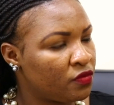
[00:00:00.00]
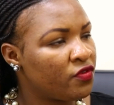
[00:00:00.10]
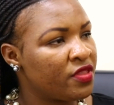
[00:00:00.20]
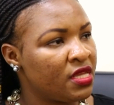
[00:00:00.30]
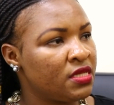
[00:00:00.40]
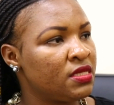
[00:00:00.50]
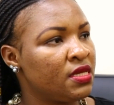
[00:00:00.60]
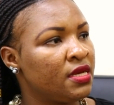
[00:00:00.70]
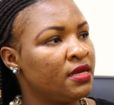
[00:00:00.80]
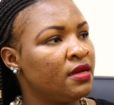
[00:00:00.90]
For this
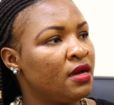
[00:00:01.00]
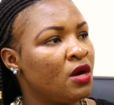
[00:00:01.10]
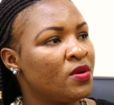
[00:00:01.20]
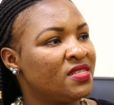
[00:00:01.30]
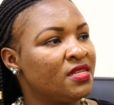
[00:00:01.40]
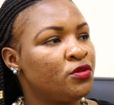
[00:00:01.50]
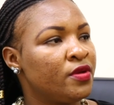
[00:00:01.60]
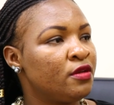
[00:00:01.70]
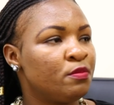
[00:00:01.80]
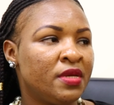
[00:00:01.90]
year, how has the
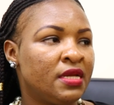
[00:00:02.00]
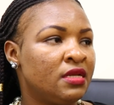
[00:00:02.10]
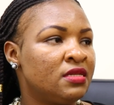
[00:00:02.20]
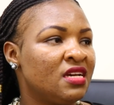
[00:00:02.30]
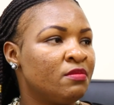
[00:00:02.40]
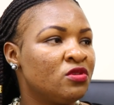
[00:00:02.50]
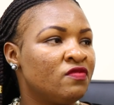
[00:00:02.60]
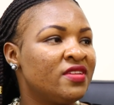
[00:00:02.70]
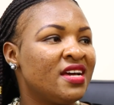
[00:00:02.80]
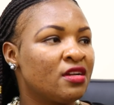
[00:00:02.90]
trend been in terms
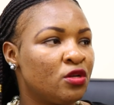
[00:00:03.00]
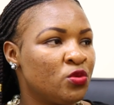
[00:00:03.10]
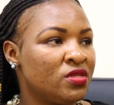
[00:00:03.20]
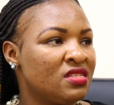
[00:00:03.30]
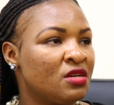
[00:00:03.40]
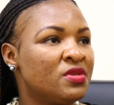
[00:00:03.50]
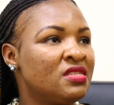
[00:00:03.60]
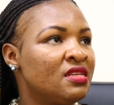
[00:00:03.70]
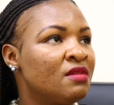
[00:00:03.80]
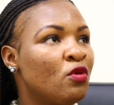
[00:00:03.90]
of diagnosis? Are we
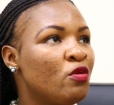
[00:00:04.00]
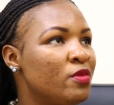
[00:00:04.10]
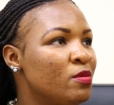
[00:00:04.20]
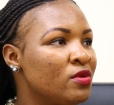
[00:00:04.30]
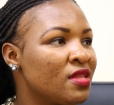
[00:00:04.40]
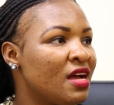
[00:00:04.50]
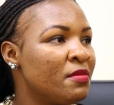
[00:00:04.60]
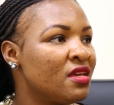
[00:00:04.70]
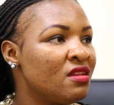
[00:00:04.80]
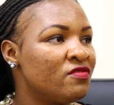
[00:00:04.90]
seeing more people
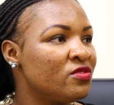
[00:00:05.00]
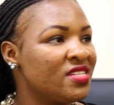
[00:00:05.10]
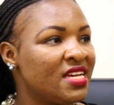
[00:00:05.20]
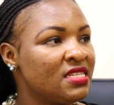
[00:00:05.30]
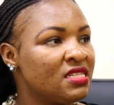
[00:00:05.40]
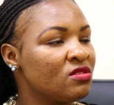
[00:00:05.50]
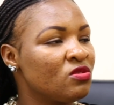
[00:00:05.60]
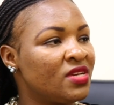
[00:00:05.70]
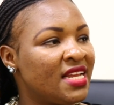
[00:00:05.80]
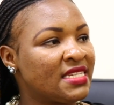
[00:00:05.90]
coming in for tests
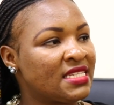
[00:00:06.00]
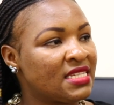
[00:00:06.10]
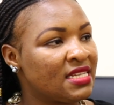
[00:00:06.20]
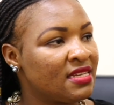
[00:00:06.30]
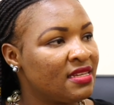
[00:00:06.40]
or less?